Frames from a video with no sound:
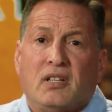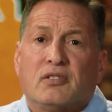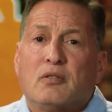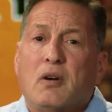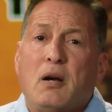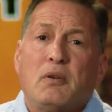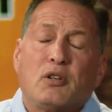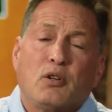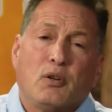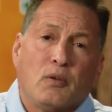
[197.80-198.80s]
So I would
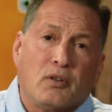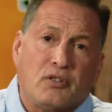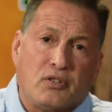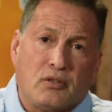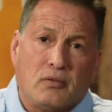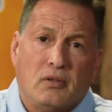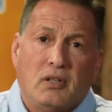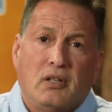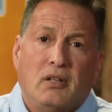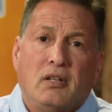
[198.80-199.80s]
encourage you,
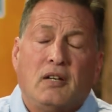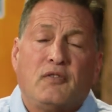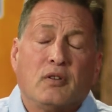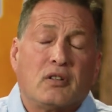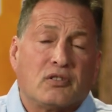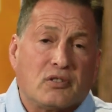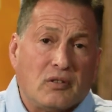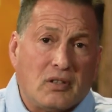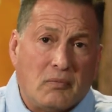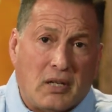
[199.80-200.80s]
if you're
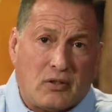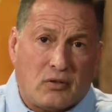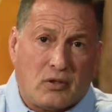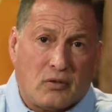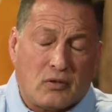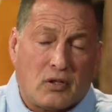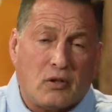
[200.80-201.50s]
concerned about your children,